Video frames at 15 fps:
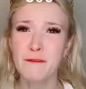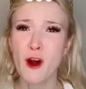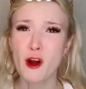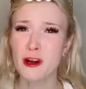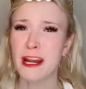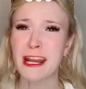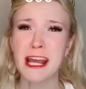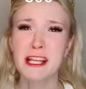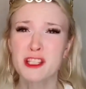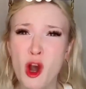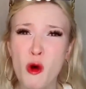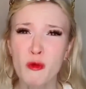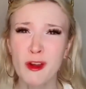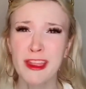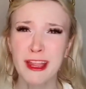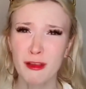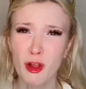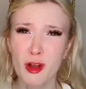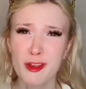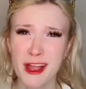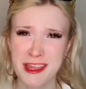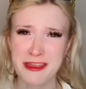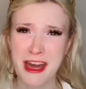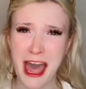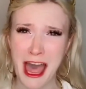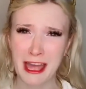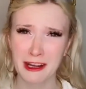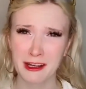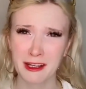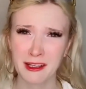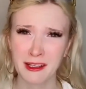fart, and I don't really look like that.